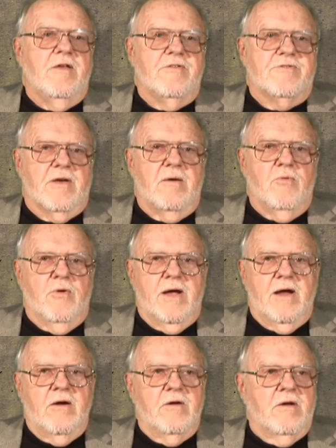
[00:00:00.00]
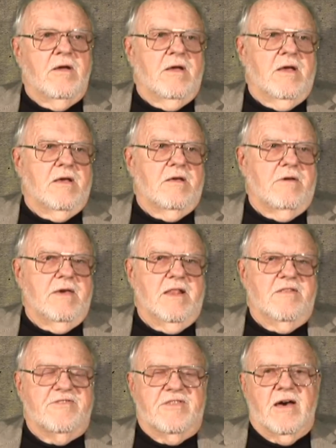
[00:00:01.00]
somewhere.
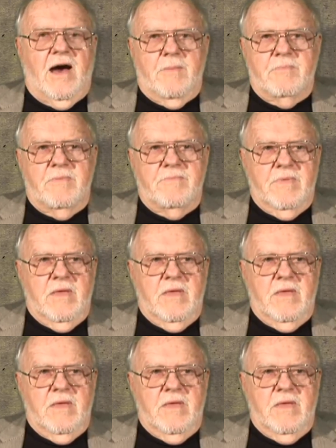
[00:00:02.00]
It'll stop.